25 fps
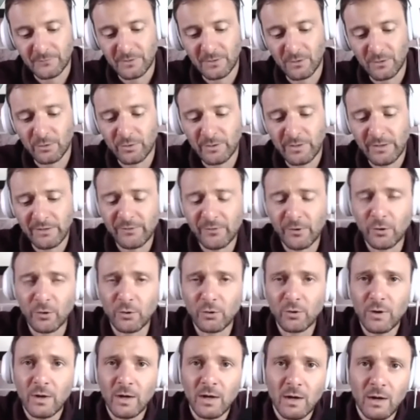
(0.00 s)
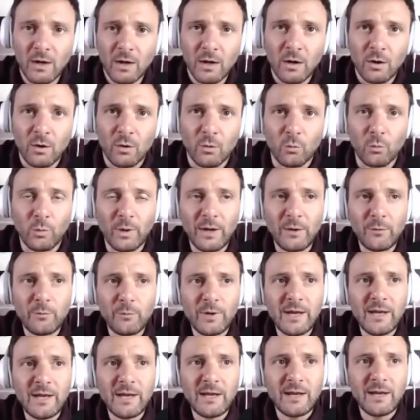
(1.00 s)
Okay, so when
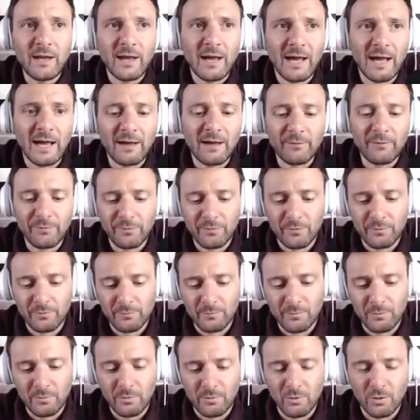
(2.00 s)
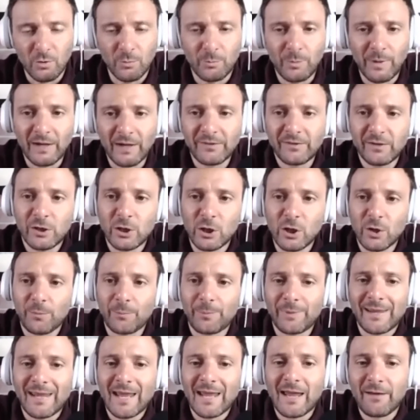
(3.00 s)
we have a particular
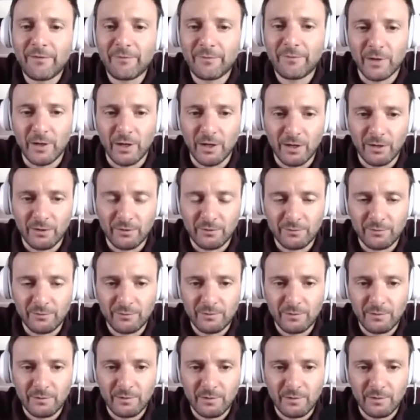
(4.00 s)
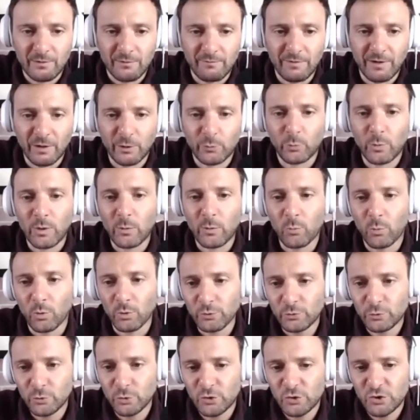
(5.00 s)
behavior that we want
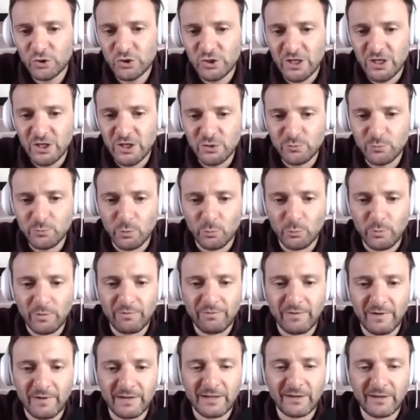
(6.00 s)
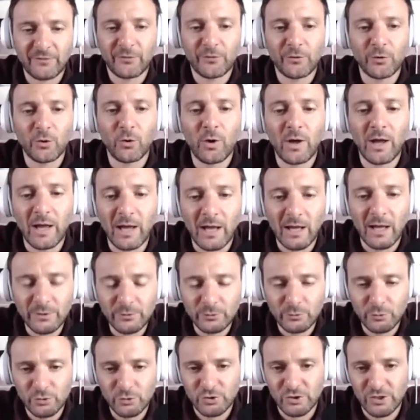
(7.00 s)
to change, but we find it so hard to
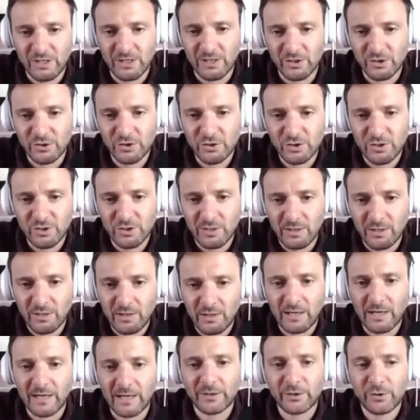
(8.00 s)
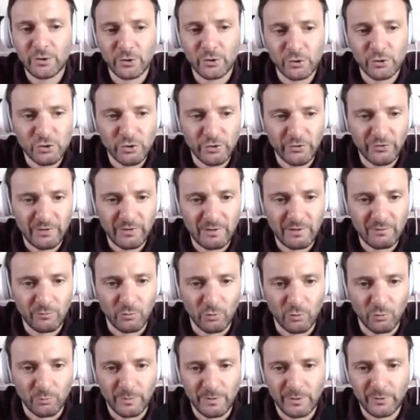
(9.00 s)
change, at conscious level
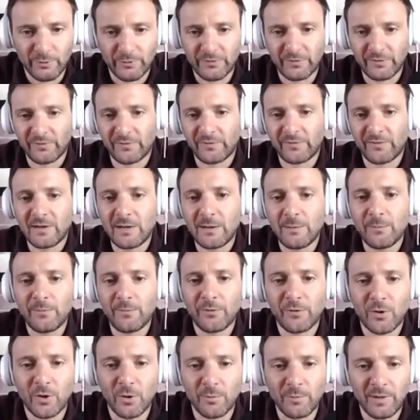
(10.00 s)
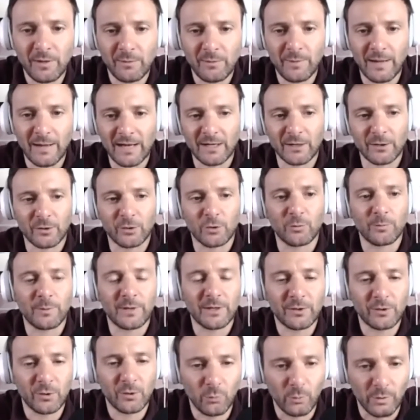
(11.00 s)
because it seems coming back no
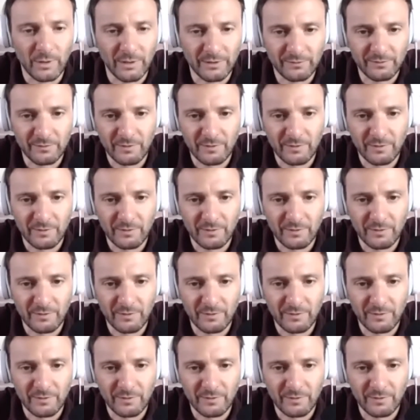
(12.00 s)
matter what.